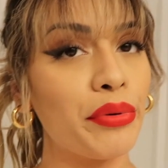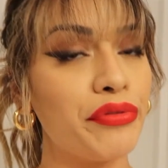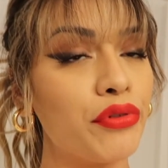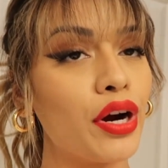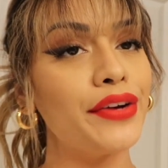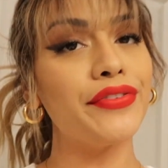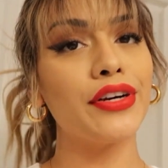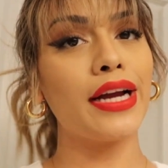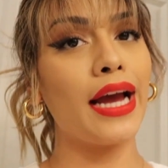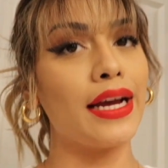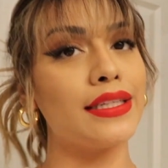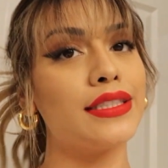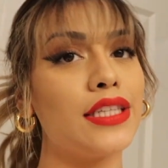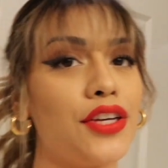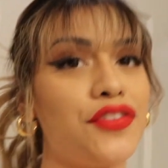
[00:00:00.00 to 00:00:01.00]
Before I
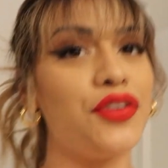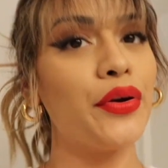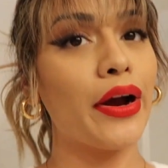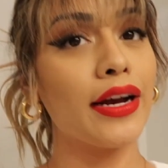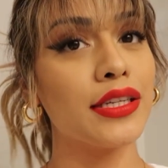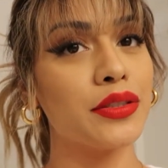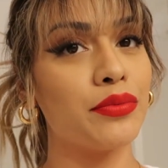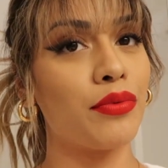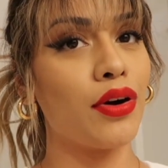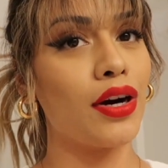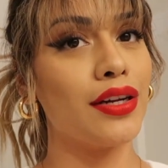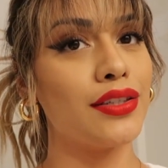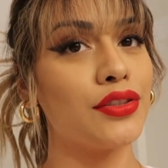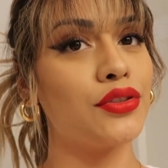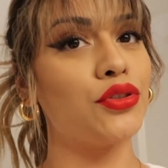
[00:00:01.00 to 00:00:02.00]
forget, if you guys
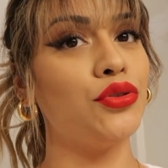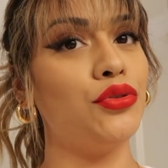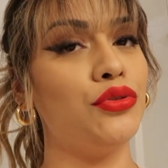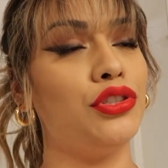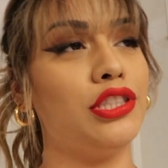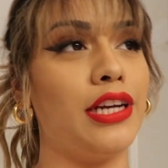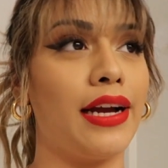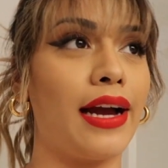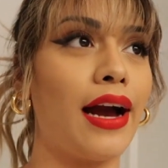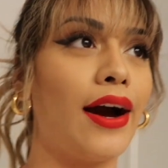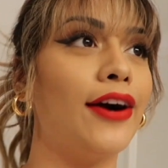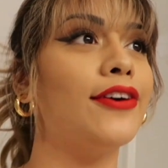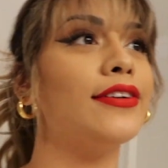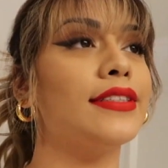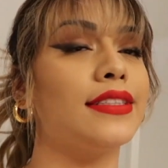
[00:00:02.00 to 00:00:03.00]
want to check
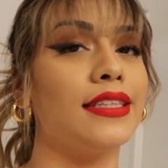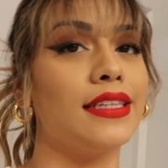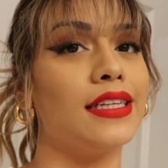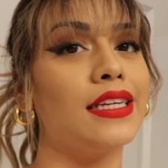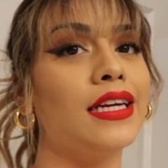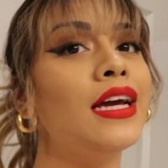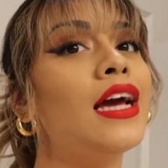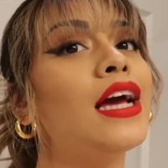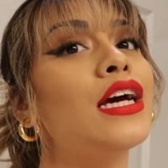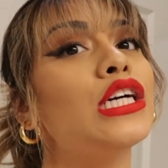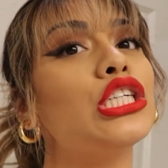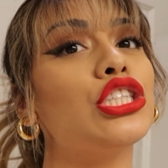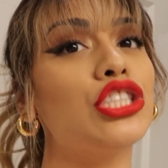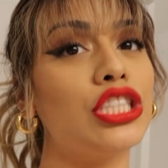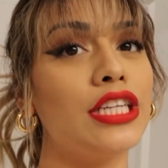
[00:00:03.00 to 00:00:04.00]
out Cindy,
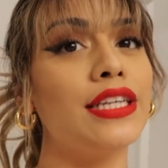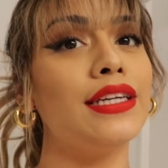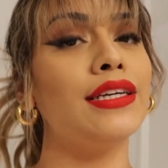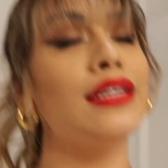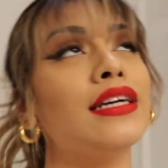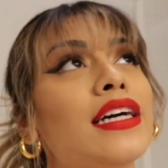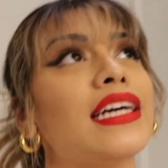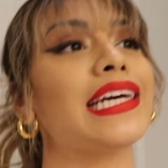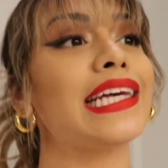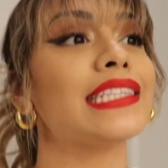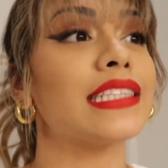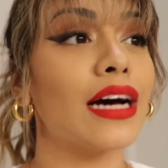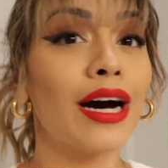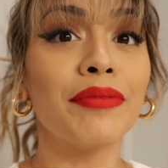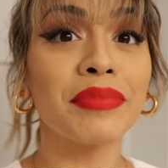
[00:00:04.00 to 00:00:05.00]
she
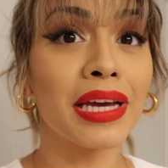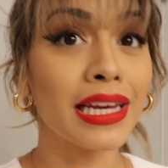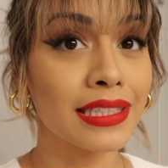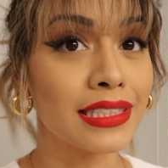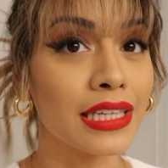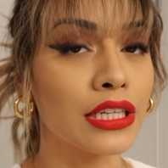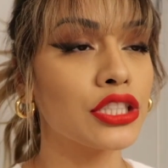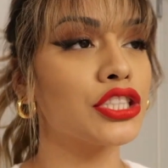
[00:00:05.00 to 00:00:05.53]
is amazing.